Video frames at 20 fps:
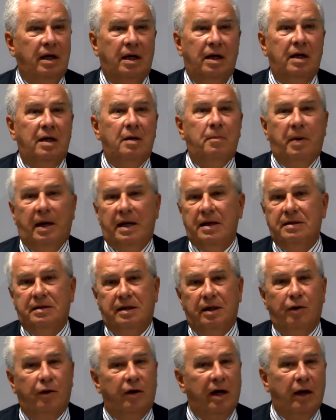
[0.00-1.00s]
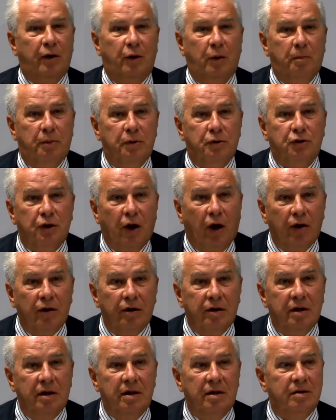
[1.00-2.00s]
particularly at the current
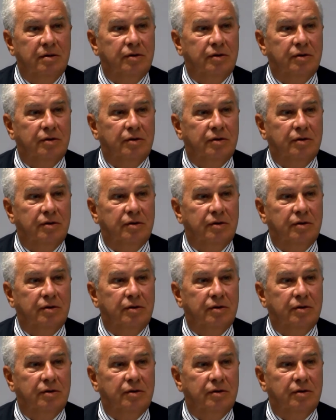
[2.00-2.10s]
juncture